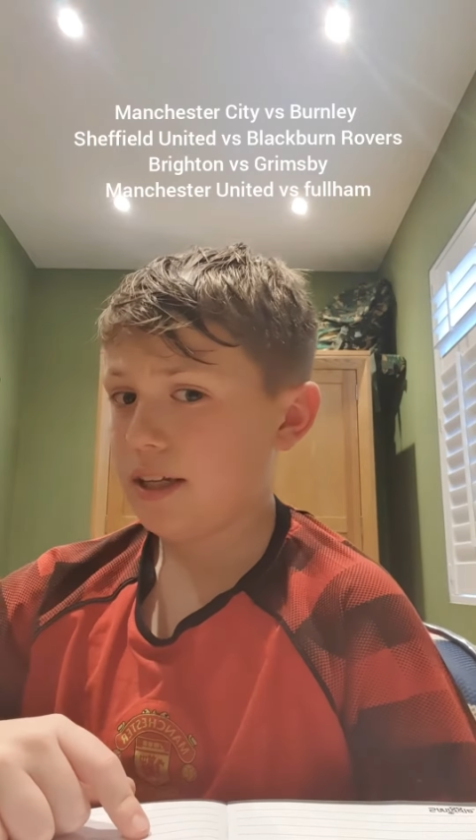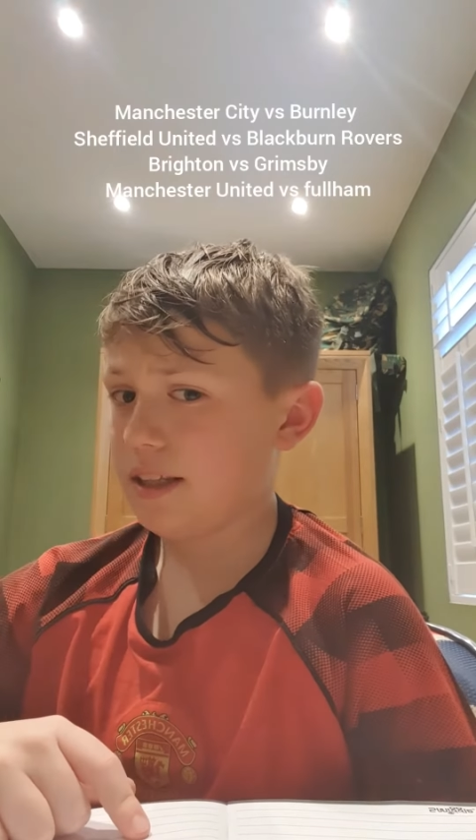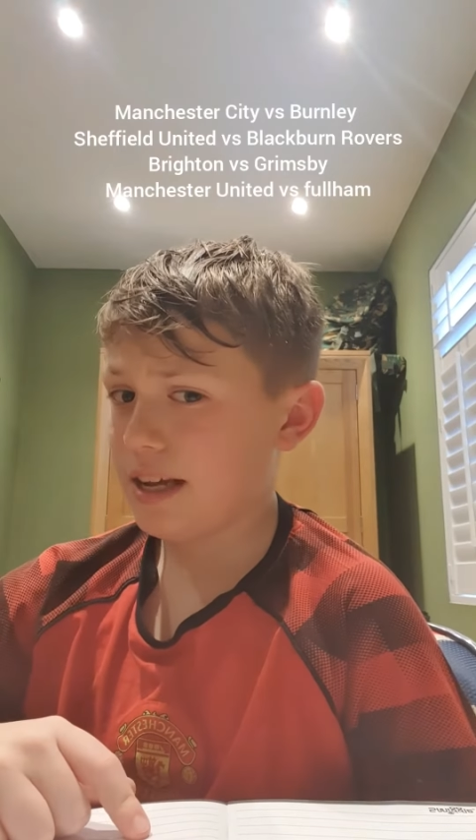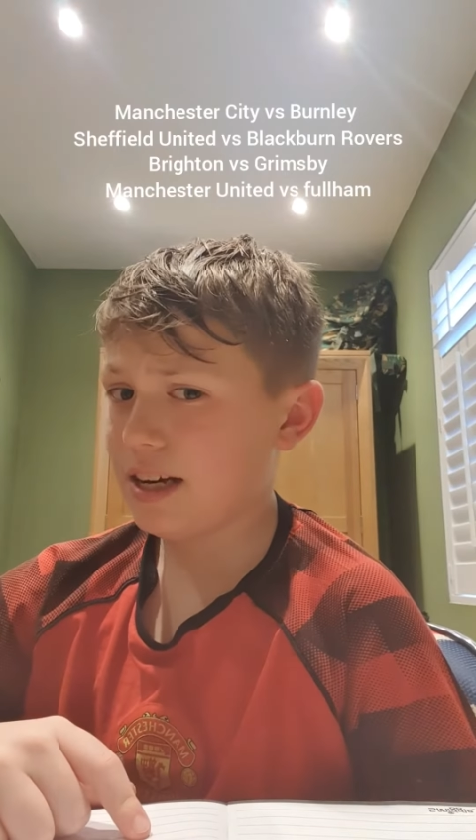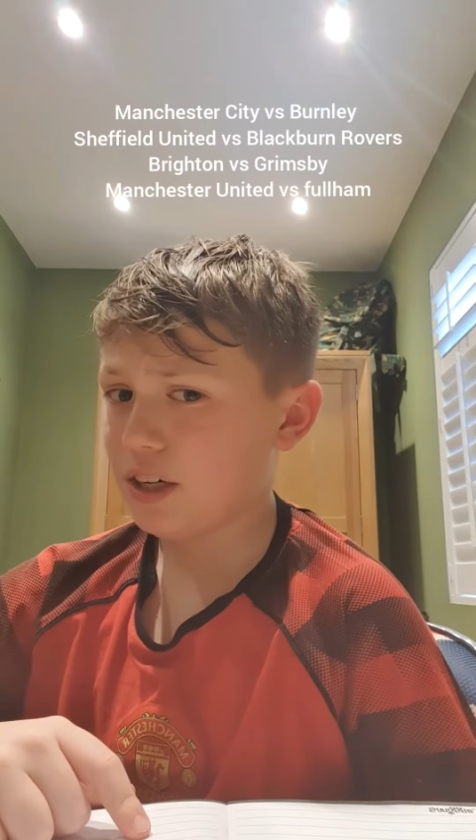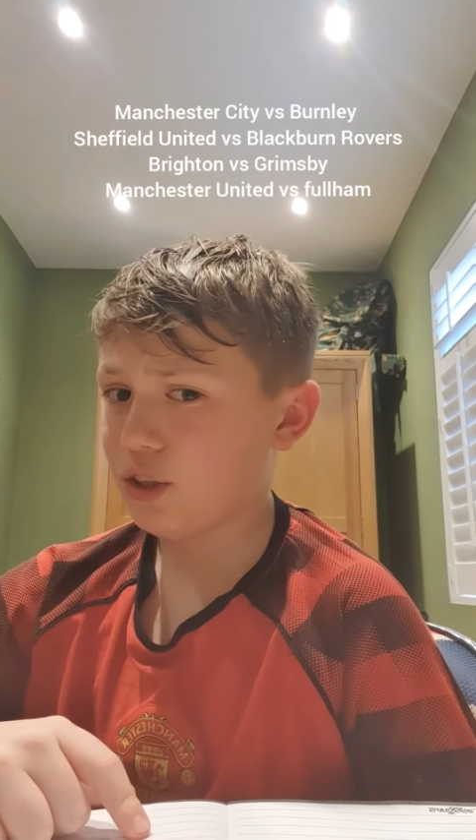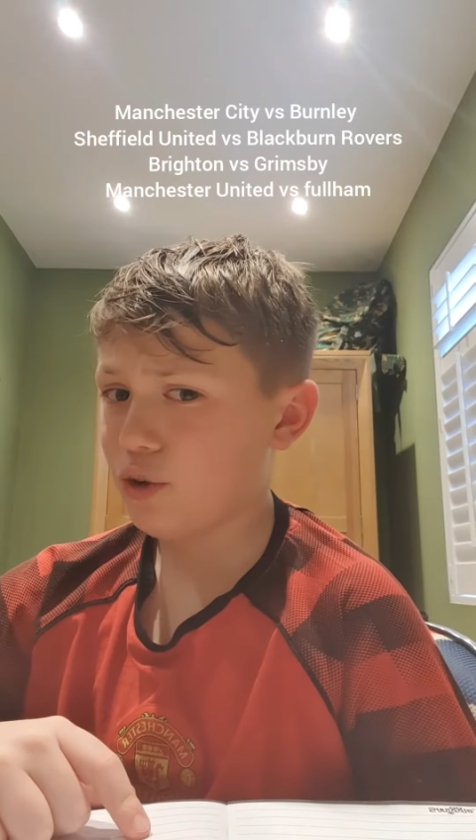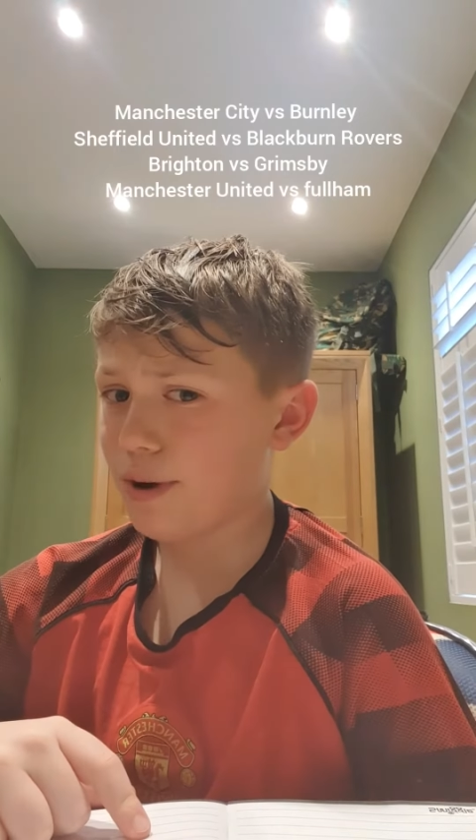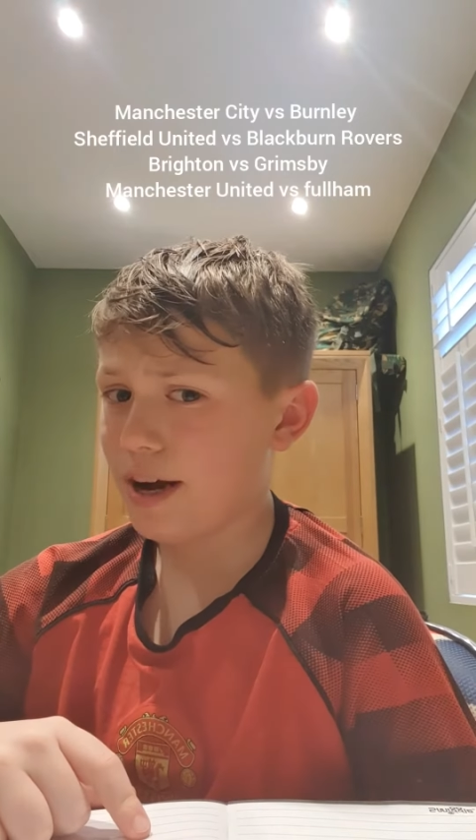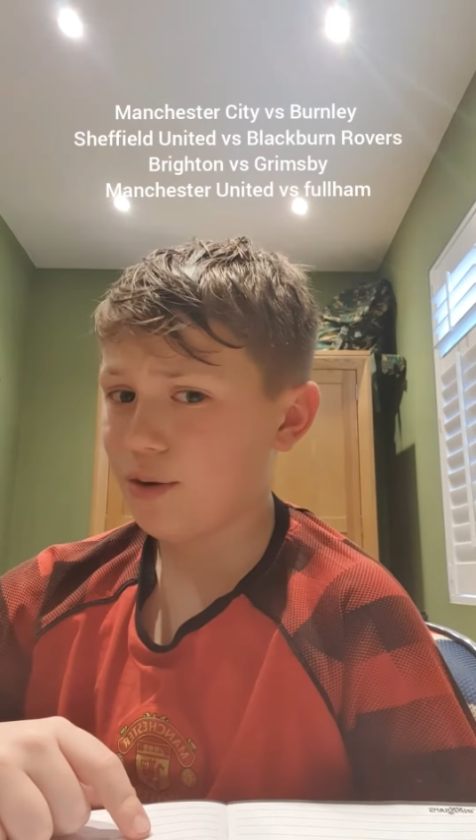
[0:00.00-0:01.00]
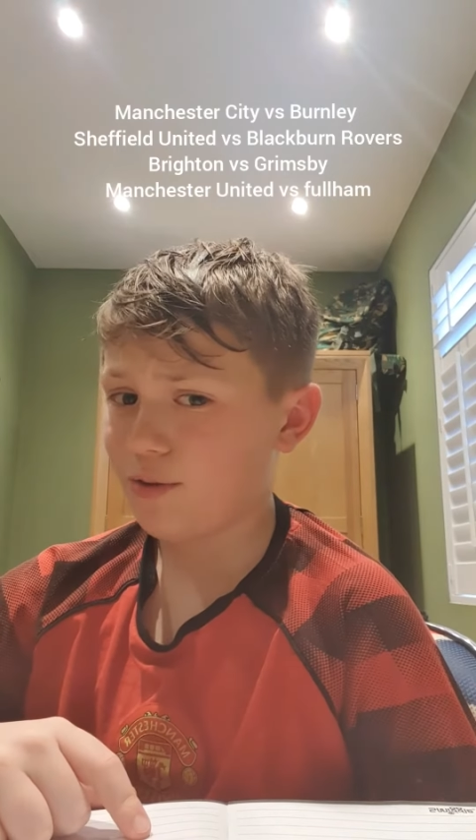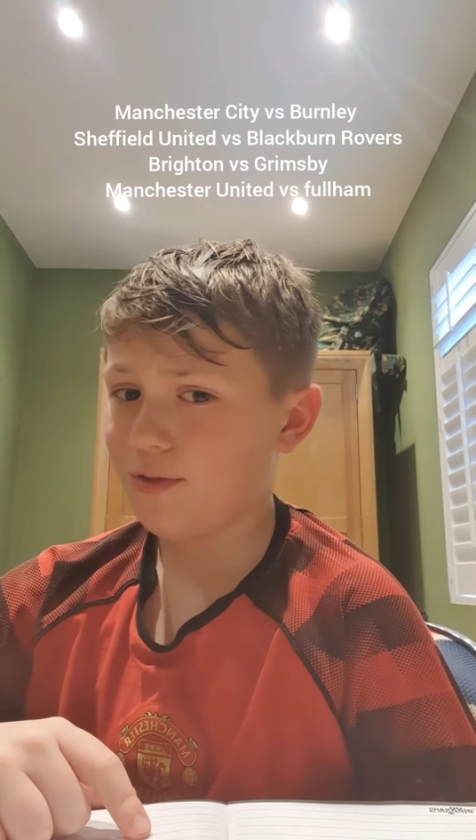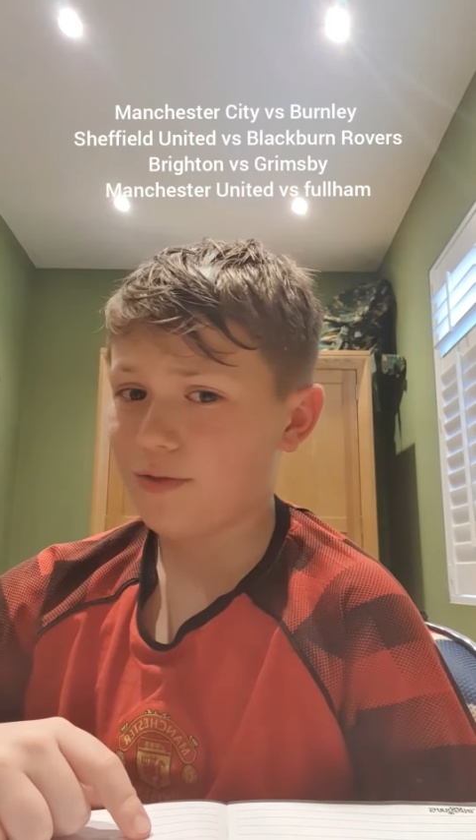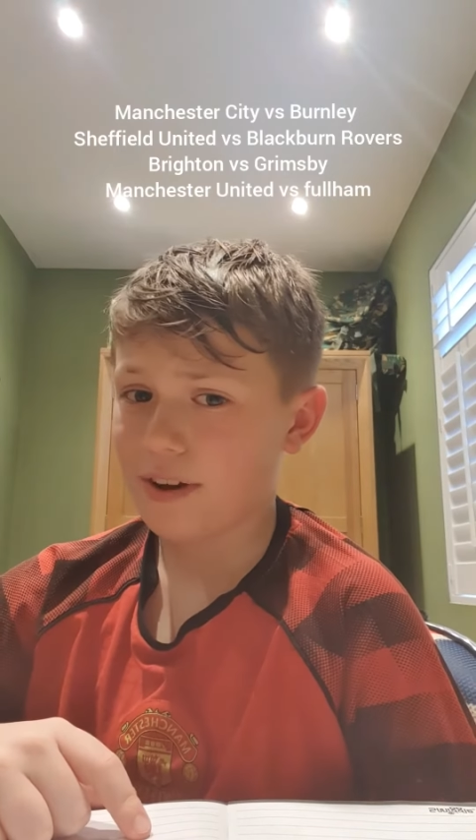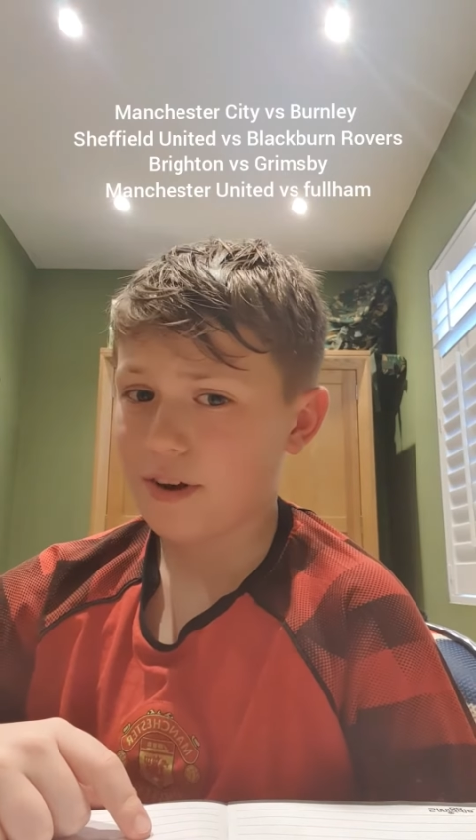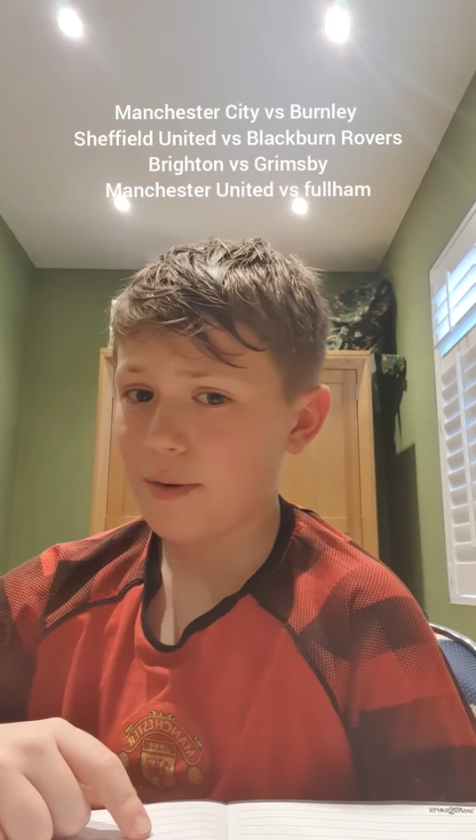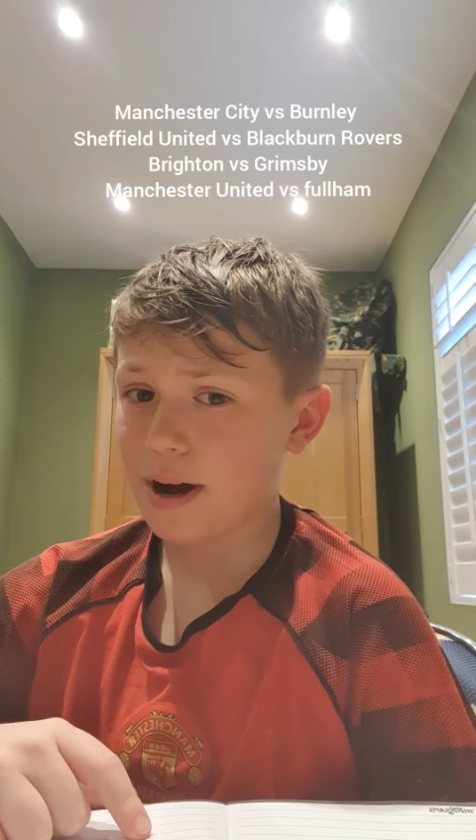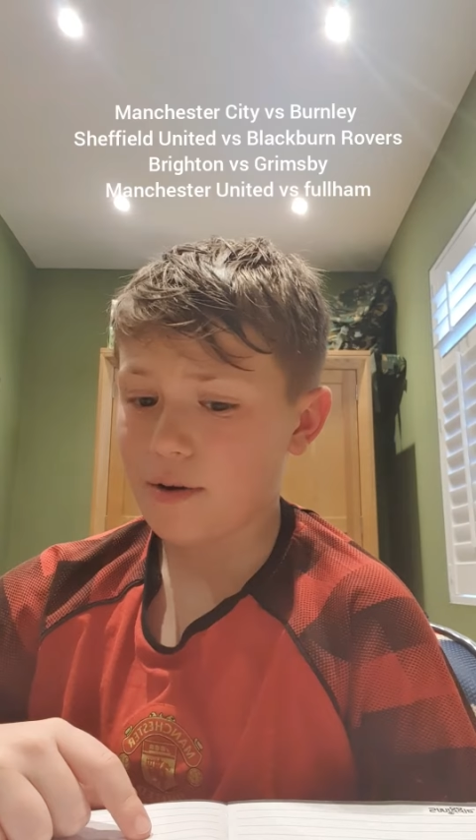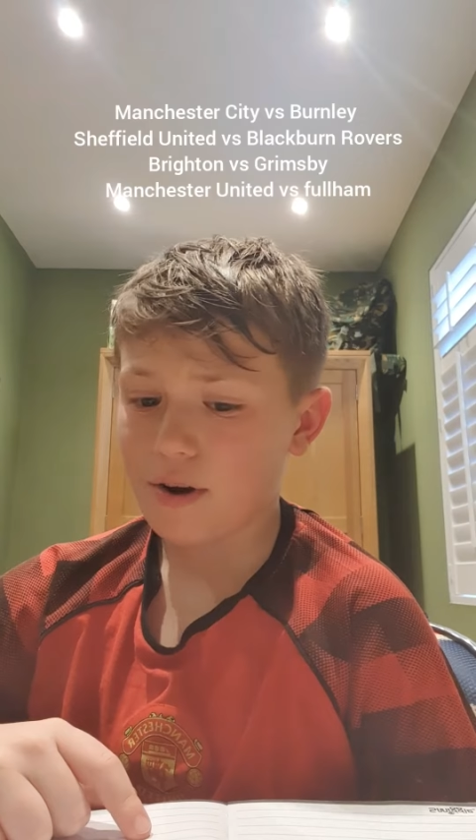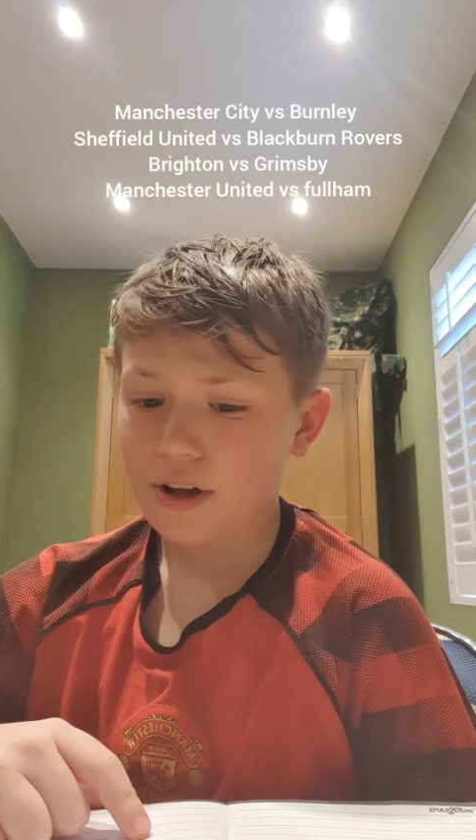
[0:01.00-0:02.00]
they're going to do well. Very
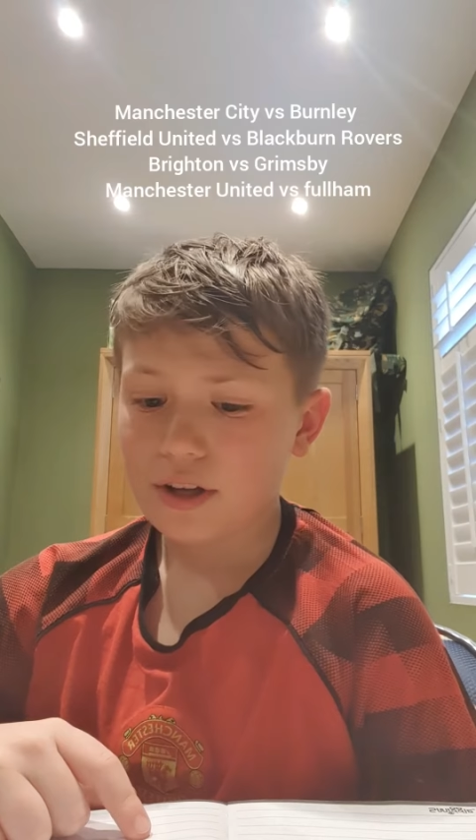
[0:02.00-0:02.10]
well.